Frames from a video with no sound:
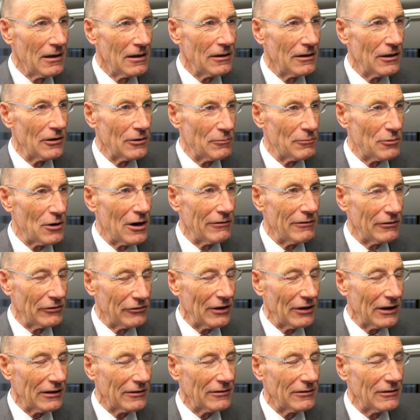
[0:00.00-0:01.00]
Now, the private
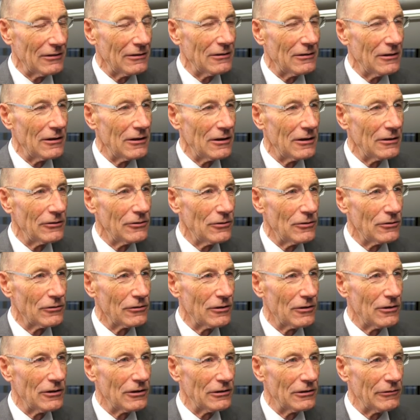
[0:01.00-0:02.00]
sector are
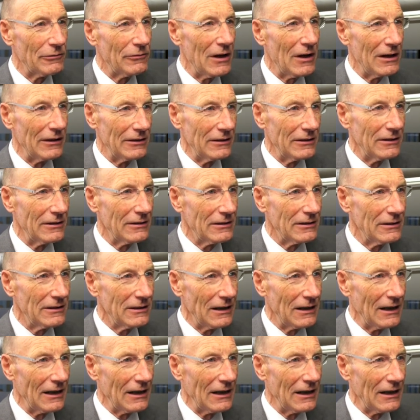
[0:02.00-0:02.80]
not going to fund